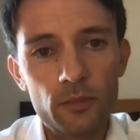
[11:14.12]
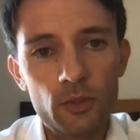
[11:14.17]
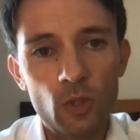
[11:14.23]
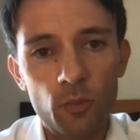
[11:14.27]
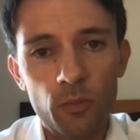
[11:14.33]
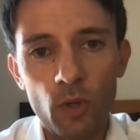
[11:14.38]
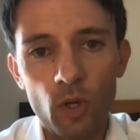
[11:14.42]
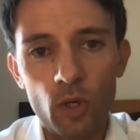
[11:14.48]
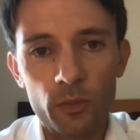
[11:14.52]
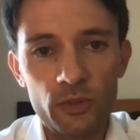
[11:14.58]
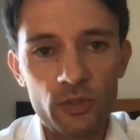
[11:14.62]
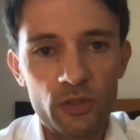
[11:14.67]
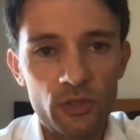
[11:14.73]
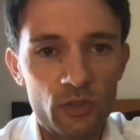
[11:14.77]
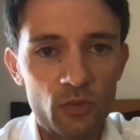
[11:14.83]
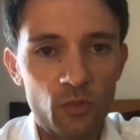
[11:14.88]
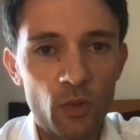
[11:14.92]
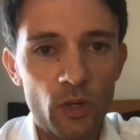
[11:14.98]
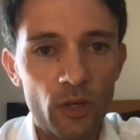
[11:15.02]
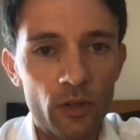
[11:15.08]

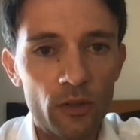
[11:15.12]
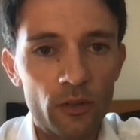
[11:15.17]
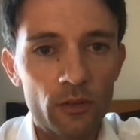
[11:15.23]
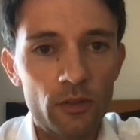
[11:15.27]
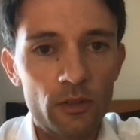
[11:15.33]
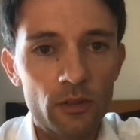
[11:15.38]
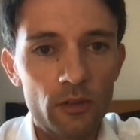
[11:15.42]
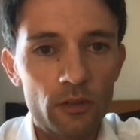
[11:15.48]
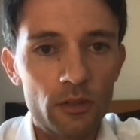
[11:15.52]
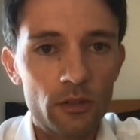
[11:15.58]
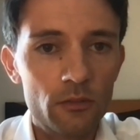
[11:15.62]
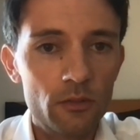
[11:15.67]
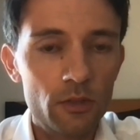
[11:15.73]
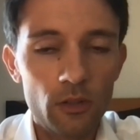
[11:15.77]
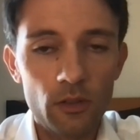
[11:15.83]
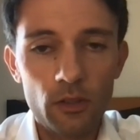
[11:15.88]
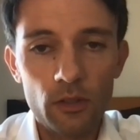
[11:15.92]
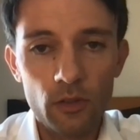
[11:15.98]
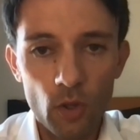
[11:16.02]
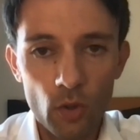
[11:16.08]
purposes where
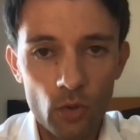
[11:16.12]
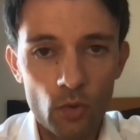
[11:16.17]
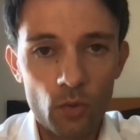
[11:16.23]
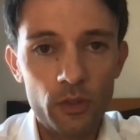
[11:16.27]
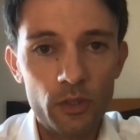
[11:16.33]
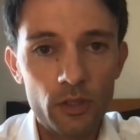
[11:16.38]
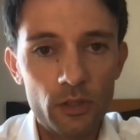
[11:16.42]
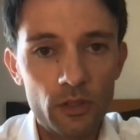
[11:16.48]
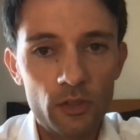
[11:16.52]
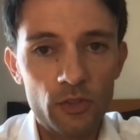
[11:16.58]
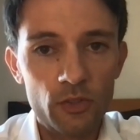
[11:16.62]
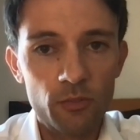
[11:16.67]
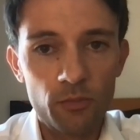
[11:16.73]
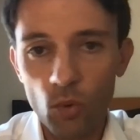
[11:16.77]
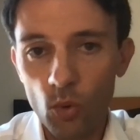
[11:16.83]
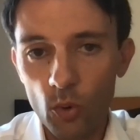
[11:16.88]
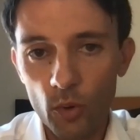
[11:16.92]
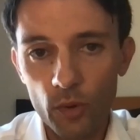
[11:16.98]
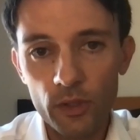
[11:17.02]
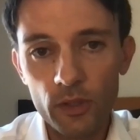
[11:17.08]
a notary is
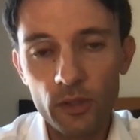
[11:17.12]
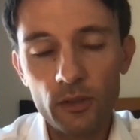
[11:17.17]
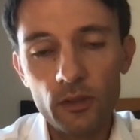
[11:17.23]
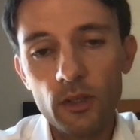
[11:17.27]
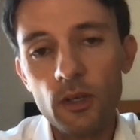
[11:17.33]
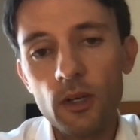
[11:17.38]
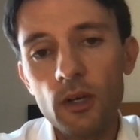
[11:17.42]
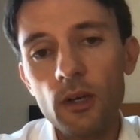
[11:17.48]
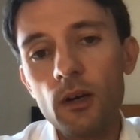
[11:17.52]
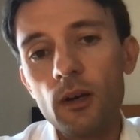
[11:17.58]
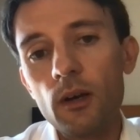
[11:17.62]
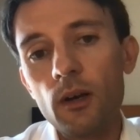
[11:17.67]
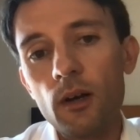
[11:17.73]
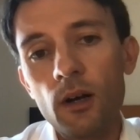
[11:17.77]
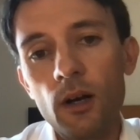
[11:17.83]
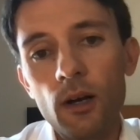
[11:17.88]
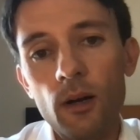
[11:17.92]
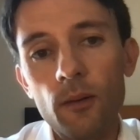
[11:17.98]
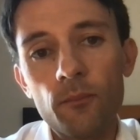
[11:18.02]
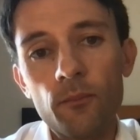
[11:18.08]
important.
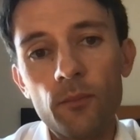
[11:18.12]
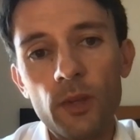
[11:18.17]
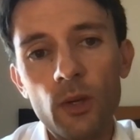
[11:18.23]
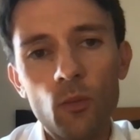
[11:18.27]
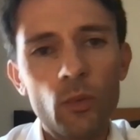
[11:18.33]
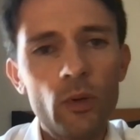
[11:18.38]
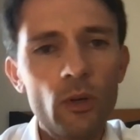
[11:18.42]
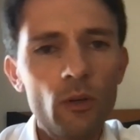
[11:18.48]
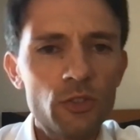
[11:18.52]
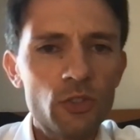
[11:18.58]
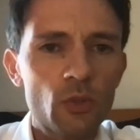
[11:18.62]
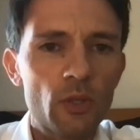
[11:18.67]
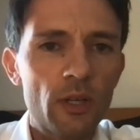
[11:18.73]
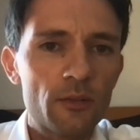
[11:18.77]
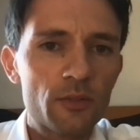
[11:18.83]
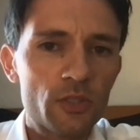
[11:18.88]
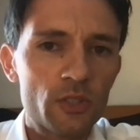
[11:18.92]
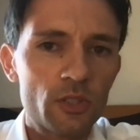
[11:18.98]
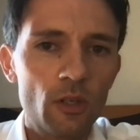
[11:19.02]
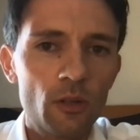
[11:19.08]
And we also
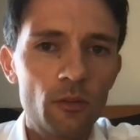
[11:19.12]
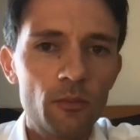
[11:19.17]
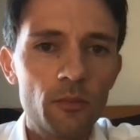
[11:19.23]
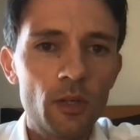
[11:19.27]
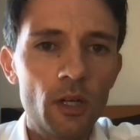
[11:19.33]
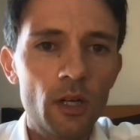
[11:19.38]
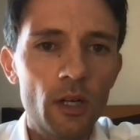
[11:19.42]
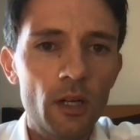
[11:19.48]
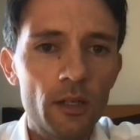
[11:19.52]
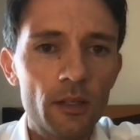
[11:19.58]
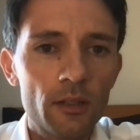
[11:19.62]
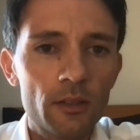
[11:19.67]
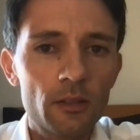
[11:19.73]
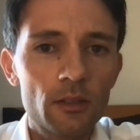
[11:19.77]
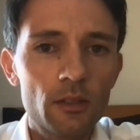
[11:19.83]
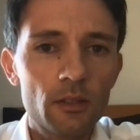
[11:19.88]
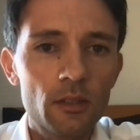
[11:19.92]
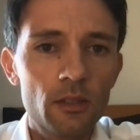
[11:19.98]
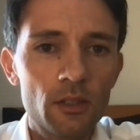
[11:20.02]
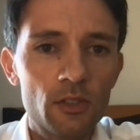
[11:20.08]
have some
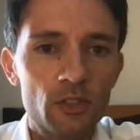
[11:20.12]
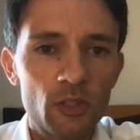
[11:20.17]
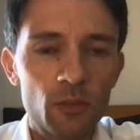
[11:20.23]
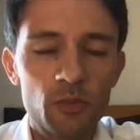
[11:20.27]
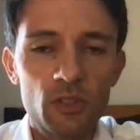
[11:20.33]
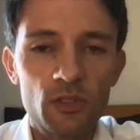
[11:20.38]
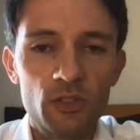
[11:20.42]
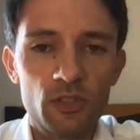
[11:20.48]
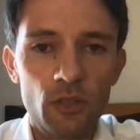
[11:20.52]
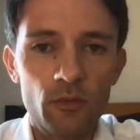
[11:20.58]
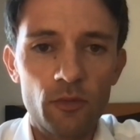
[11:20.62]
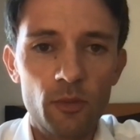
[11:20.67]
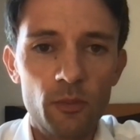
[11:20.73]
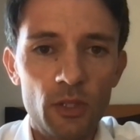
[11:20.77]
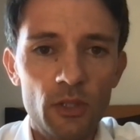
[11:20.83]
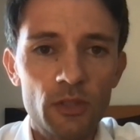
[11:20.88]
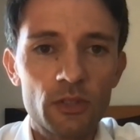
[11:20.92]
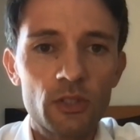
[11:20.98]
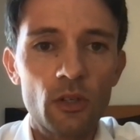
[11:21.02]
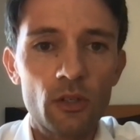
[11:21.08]
exemptions there for the
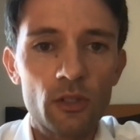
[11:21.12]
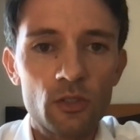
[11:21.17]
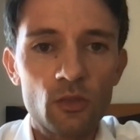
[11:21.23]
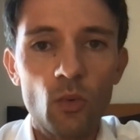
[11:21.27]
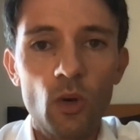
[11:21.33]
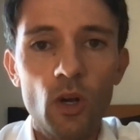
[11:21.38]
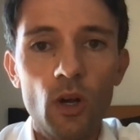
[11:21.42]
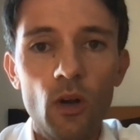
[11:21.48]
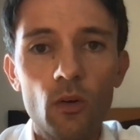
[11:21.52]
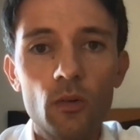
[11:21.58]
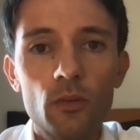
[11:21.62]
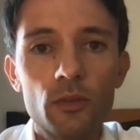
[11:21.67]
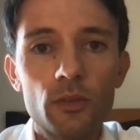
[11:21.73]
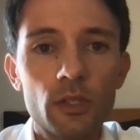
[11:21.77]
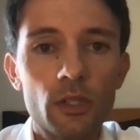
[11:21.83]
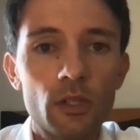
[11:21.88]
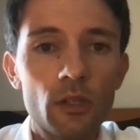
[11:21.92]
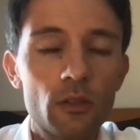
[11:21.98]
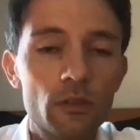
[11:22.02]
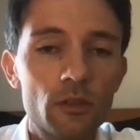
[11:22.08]
military as well.
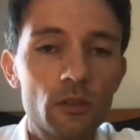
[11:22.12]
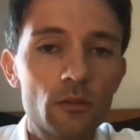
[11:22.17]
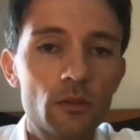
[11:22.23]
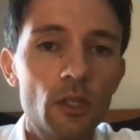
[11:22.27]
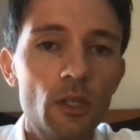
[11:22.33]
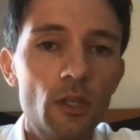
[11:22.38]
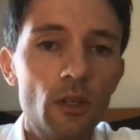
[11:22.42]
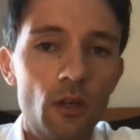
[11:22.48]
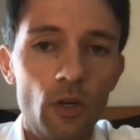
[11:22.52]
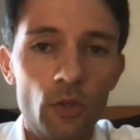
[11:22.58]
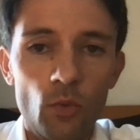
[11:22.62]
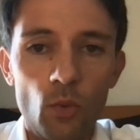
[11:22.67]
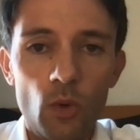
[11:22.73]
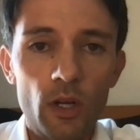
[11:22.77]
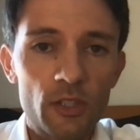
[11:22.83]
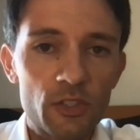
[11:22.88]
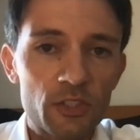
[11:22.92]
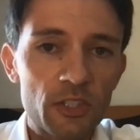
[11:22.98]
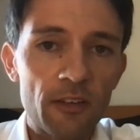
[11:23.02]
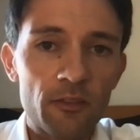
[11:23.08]
You
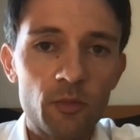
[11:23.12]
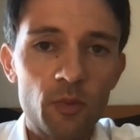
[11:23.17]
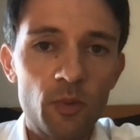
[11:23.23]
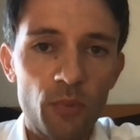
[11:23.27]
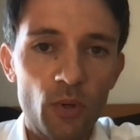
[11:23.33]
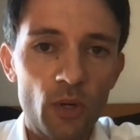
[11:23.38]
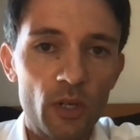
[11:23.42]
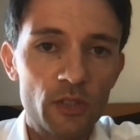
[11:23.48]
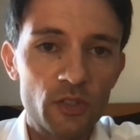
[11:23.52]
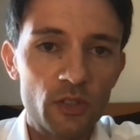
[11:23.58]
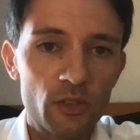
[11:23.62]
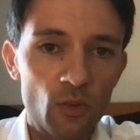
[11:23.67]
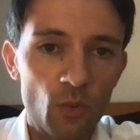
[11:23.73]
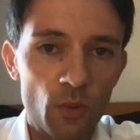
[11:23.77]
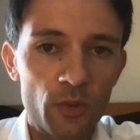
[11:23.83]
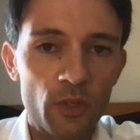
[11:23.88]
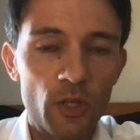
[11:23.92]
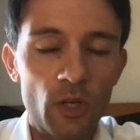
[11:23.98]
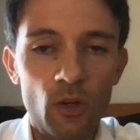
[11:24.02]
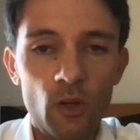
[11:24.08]
otherwise have to be present in
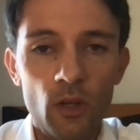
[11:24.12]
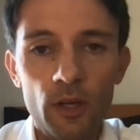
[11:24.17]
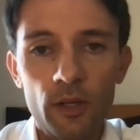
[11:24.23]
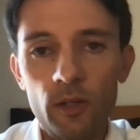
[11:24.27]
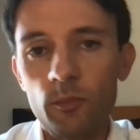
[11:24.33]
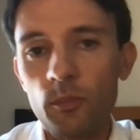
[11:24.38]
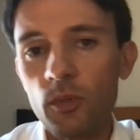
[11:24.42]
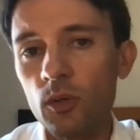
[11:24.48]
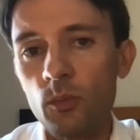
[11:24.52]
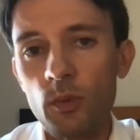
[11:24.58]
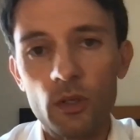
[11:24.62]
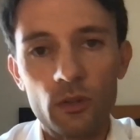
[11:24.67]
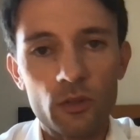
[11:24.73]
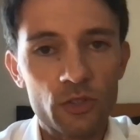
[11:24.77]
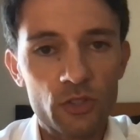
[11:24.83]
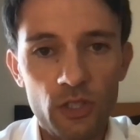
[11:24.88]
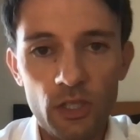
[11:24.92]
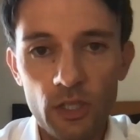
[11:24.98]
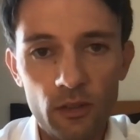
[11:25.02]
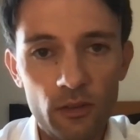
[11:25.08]
North Carolina, but we
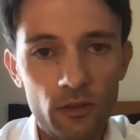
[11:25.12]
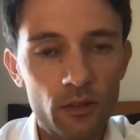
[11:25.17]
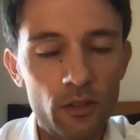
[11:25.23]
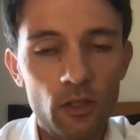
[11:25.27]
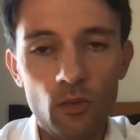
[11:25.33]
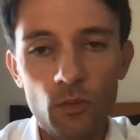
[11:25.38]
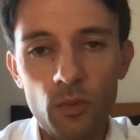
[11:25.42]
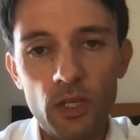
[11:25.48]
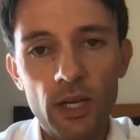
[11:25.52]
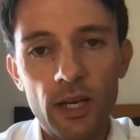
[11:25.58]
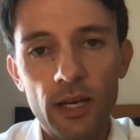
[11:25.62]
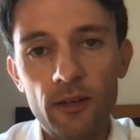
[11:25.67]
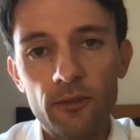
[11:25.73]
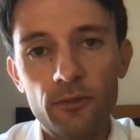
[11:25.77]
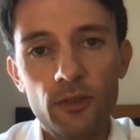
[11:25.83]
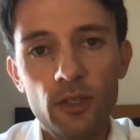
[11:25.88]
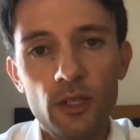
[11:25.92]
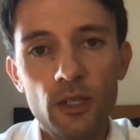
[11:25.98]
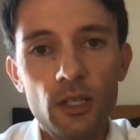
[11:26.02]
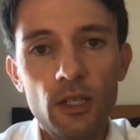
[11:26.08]
understand we
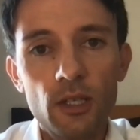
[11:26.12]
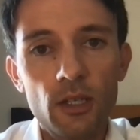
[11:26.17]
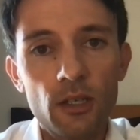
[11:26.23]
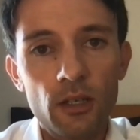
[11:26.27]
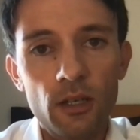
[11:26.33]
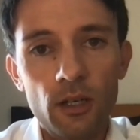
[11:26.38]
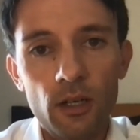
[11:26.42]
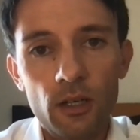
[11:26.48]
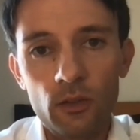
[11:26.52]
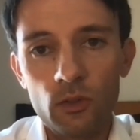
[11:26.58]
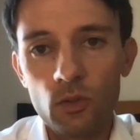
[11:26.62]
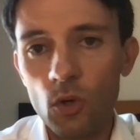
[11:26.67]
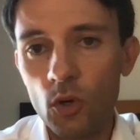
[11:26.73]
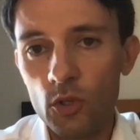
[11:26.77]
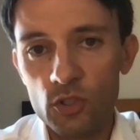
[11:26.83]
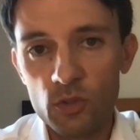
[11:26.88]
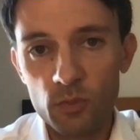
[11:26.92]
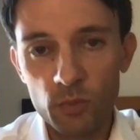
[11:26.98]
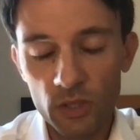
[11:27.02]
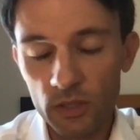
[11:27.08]
have a
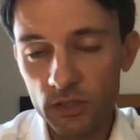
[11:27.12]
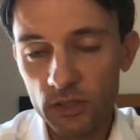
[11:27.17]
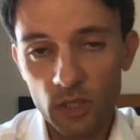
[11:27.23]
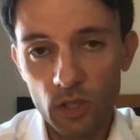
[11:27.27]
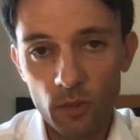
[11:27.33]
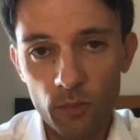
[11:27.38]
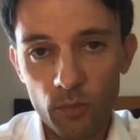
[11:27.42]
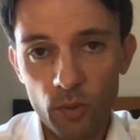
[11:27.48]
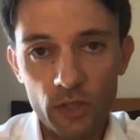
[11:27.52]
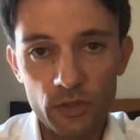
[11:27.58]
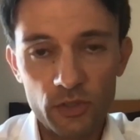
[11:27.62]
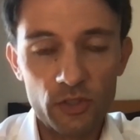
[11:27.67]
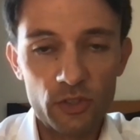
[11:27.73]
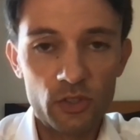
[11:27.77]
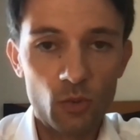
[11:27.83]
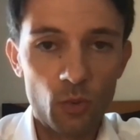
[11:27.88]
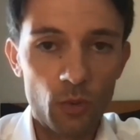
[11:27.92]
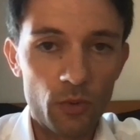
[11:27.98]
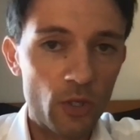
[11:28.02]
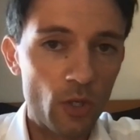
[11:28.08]
large military presence
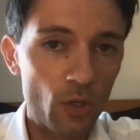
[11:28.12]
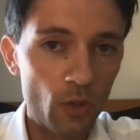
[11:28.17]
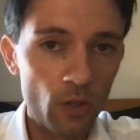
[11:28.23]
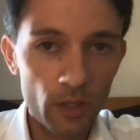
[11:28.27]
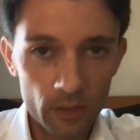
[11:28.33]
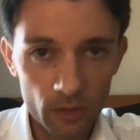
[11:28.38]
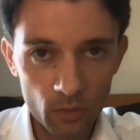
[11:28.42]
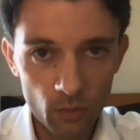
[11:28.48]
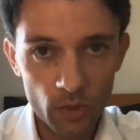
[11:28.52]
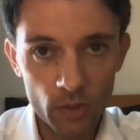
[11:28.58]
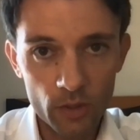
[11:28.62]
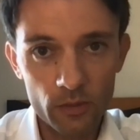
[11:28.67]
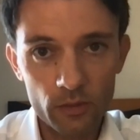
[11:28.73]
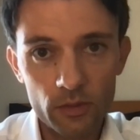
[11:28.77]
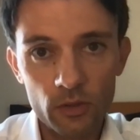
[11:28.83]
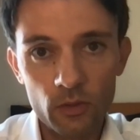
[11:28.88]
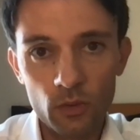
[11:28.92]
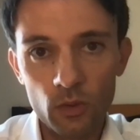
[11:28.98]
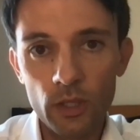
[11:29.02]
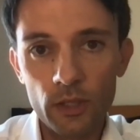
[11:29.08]
in North Carolina where
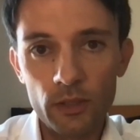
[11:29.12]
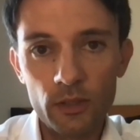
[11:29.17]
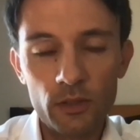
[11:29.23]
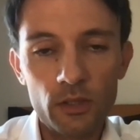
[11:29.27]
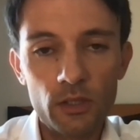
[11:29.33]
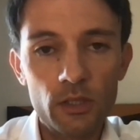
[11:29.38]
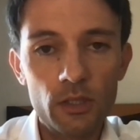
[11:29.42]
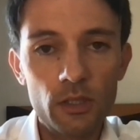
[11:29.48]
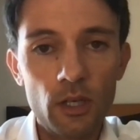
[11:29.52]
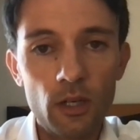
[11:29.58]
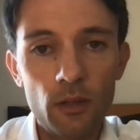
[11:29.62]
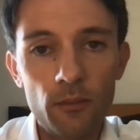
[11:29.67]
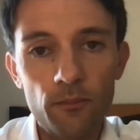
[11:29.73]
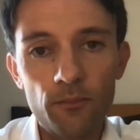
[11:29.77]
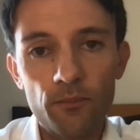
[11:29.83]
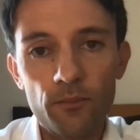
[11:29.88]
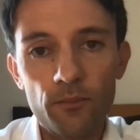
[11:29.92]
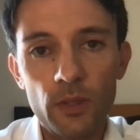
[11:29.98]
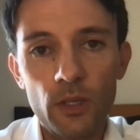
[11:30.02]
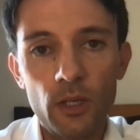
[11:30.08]
a lot of the
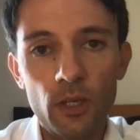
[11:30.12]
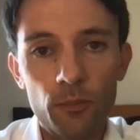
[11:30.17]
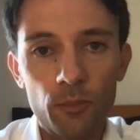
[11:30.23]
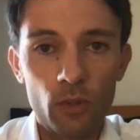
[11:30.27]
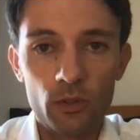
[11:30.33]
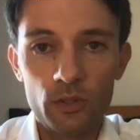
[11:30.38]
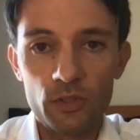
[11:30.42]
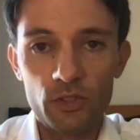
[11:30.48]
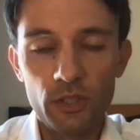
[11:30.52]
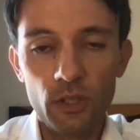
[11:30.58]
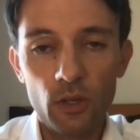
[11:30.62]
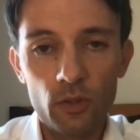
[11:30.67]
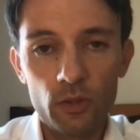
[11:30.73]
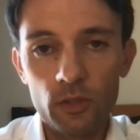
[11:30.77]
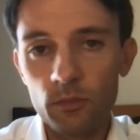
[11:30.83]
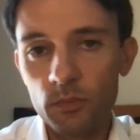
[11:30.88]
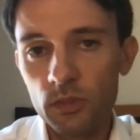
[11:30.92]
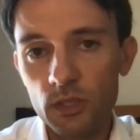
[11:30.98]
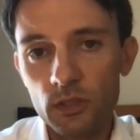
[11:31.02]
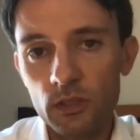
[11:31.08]
personnel
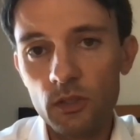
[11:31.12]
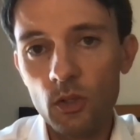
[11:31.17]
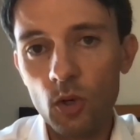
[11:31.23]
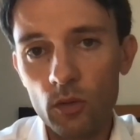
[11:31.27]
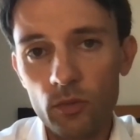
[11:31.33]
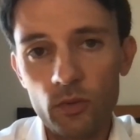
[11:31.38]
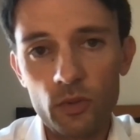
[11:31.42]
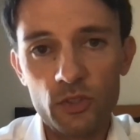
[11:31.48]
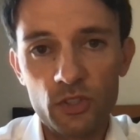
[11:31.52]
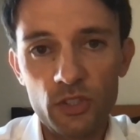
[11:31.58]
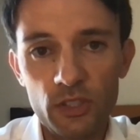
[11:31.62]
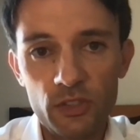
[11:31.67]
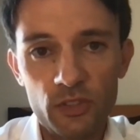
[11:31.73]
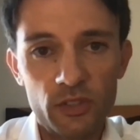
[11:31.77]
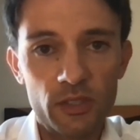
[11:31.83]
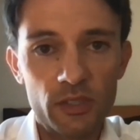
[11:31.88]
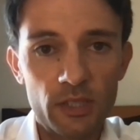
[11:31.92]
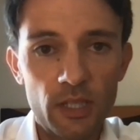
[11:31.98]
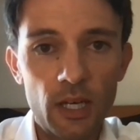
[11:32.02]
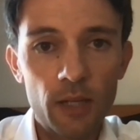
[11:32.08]
could be overseas
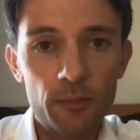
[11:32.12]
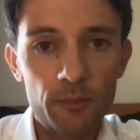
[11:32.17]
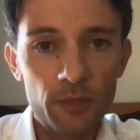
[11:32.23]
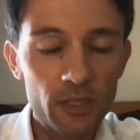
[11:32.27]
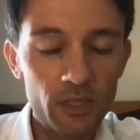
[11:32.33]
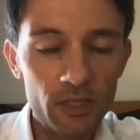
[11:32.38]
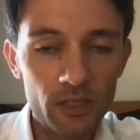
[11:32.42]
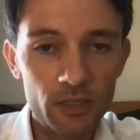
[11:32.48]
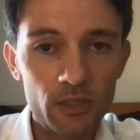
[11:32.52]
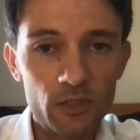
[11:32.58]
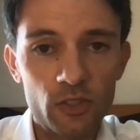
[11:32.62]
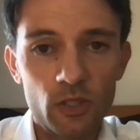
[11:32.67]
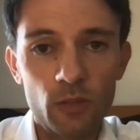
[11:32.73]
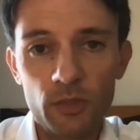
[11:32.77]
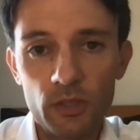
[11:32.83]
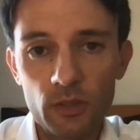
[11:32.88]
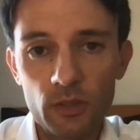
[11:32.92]
at the time they need to get something